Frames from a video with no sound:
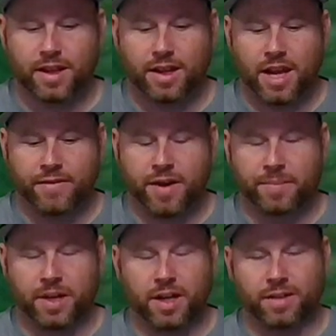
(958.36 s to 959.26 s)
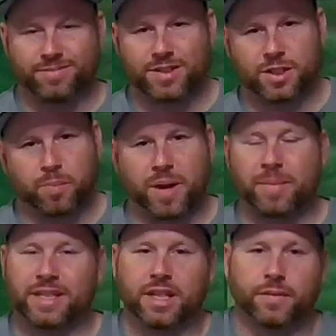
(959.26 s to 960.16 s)
if I'm going to spread
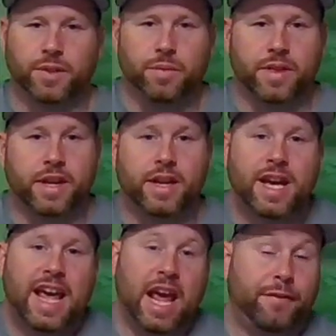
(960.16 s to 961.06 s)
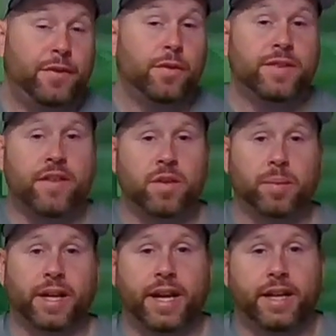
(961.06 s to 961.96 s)
myself too thin. If you've never
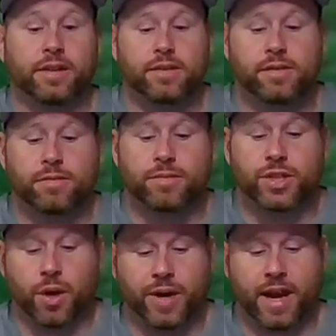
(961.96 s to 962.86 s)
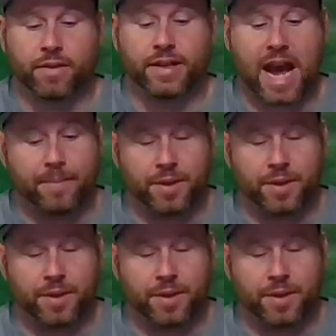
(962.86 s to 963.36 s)
played Showdown captain